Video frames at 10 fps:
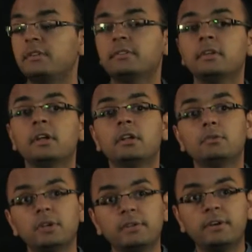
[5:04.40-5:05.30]
is
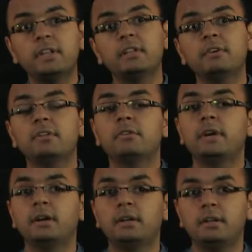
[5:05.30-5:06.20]
no left hand derivative or right
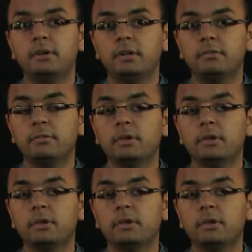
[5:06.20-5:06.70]
hand derivative.